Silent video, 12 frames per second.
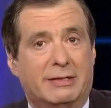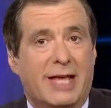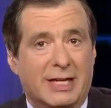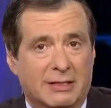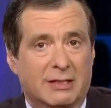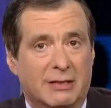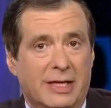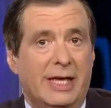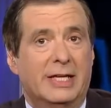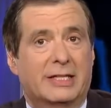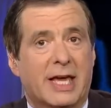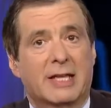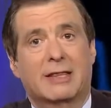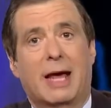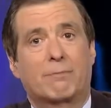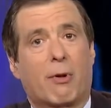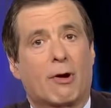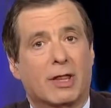Technically, he had kicked
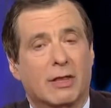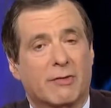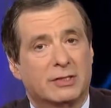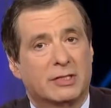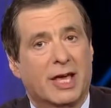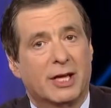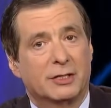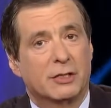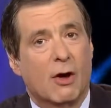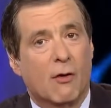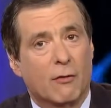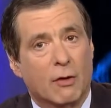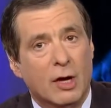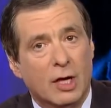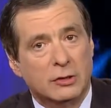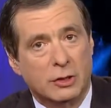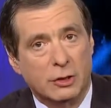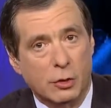that part of the investigation over
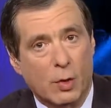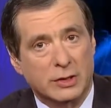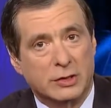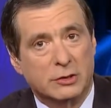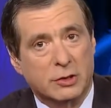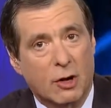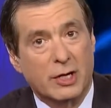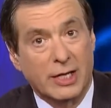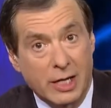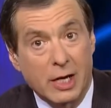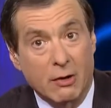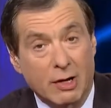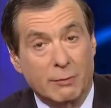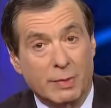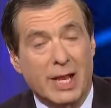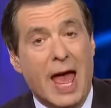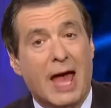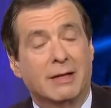to the U.S. attorney here in
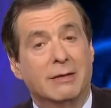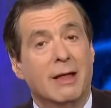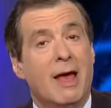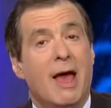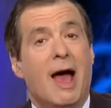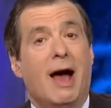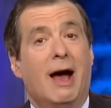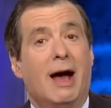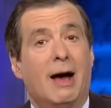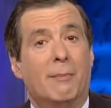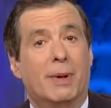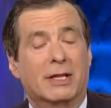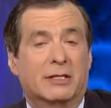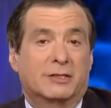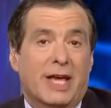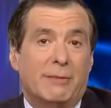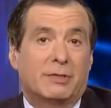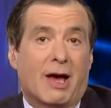Manhattan. But at the
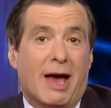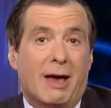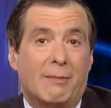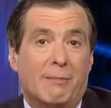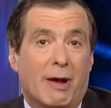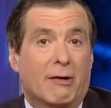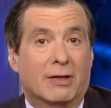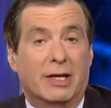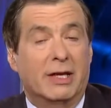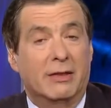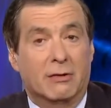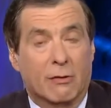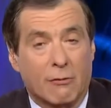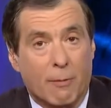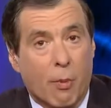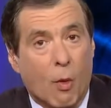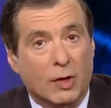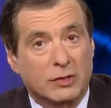same time, apparently, there are
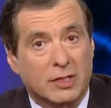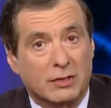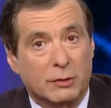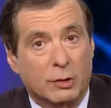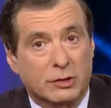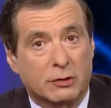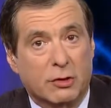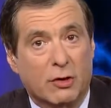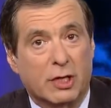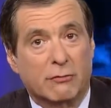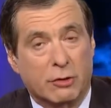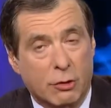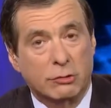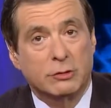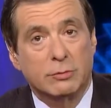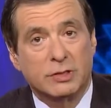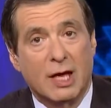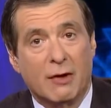reports that the U.S. attorney recused
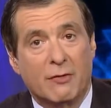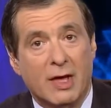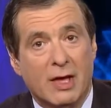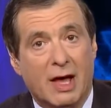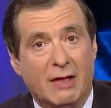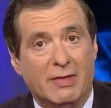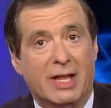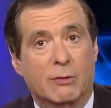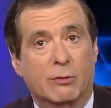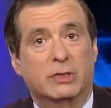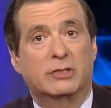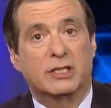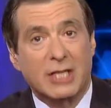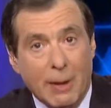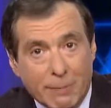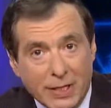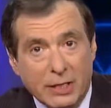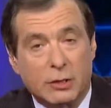himself and that it was the
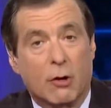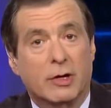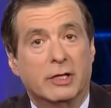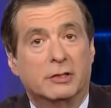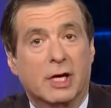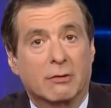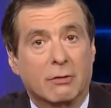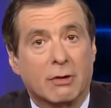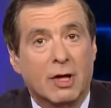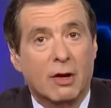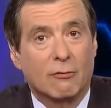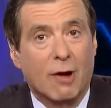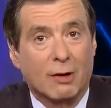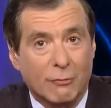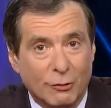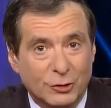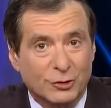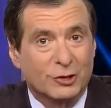Deputy Attorney General, Rod
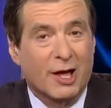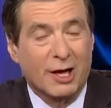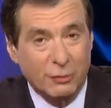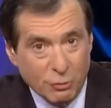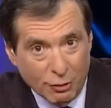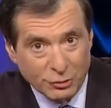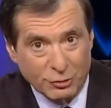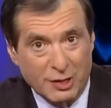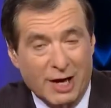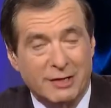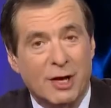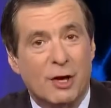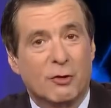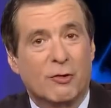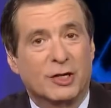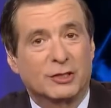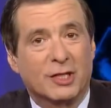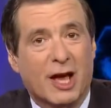Rosenstein, who also got
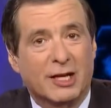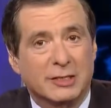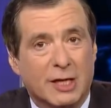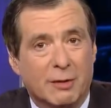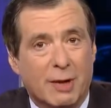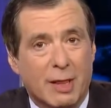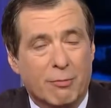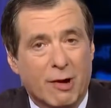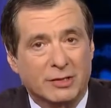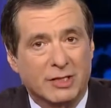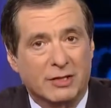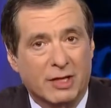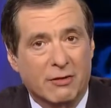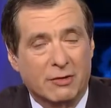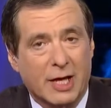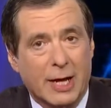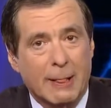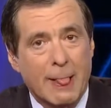criticized by the president the other
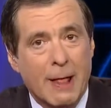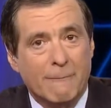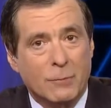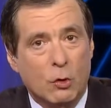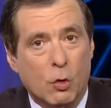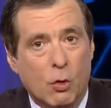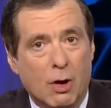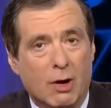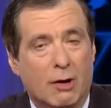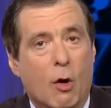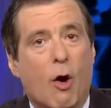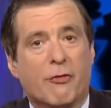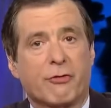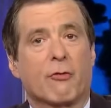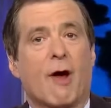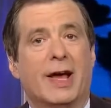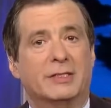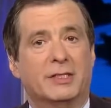day, who
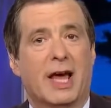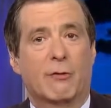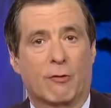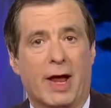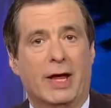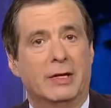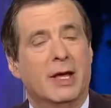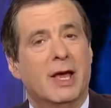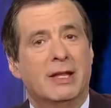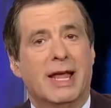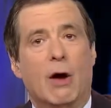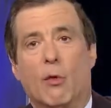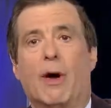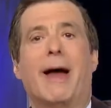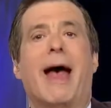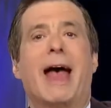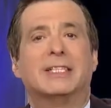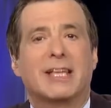authorized that raid. Now,
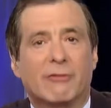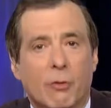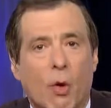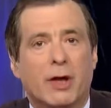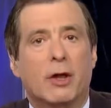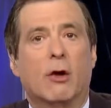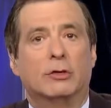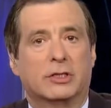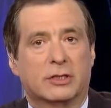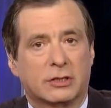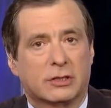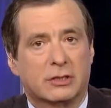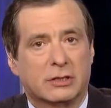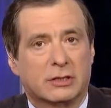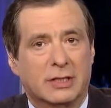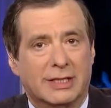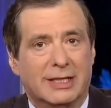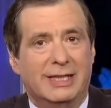as everyone knows, this is
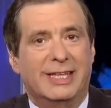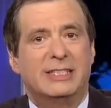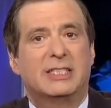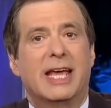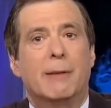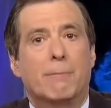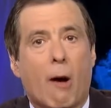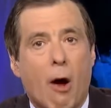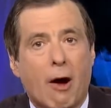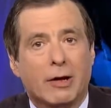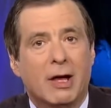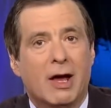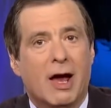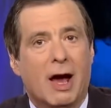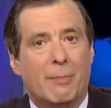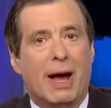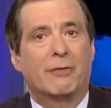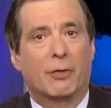at least in part
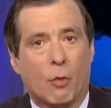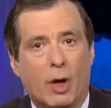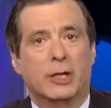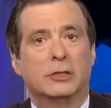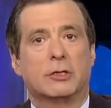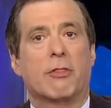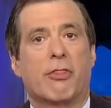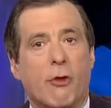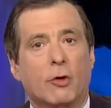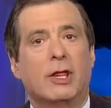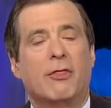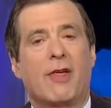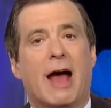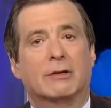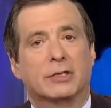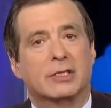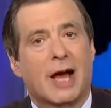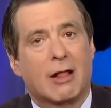about the
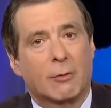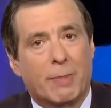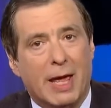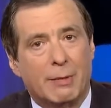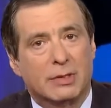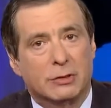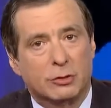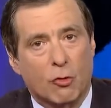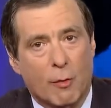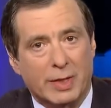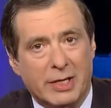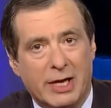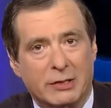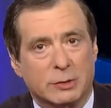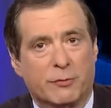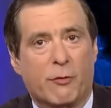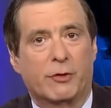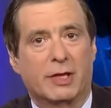$130,000 payment to Stormy Daniels
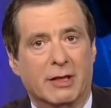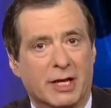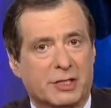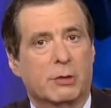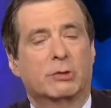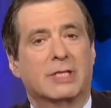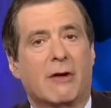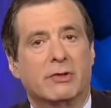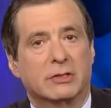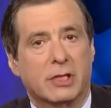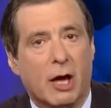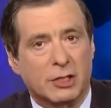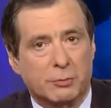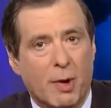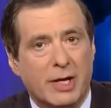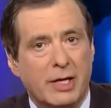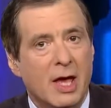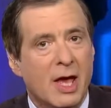before the election. It was obviously hush
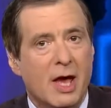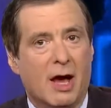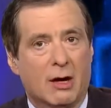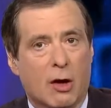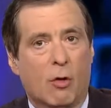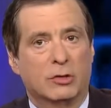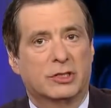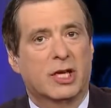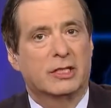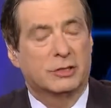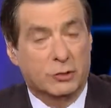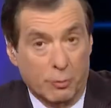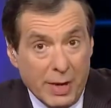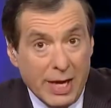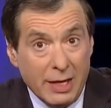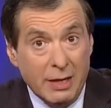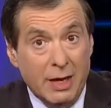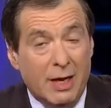money. Cohen says to
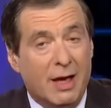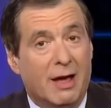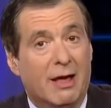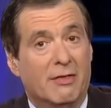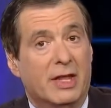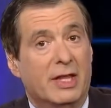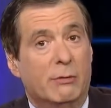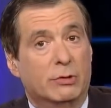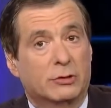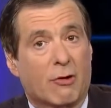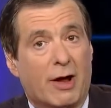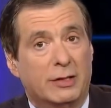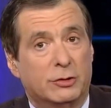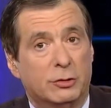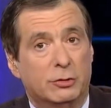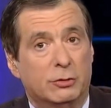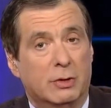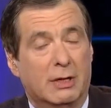me that he was trying
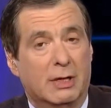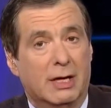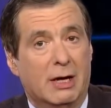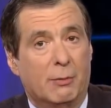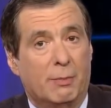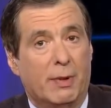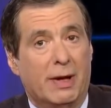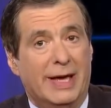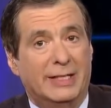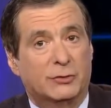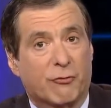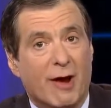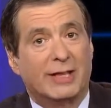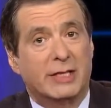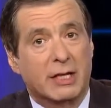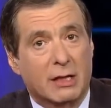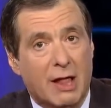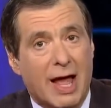to help his friend
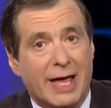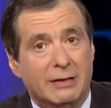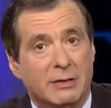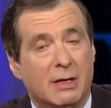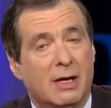and client,